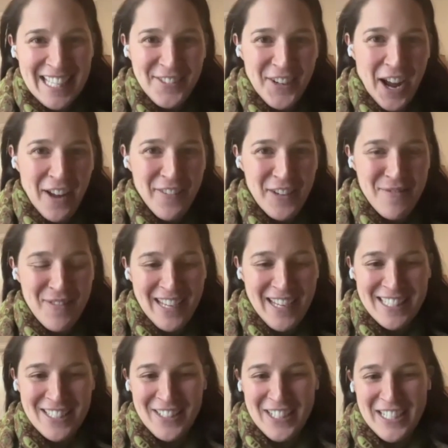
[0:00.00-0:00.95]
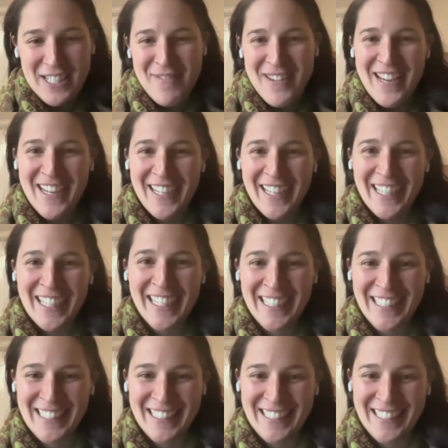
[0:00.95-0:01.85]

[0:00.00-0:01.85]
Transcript: Thanks for having me. It's great to be here.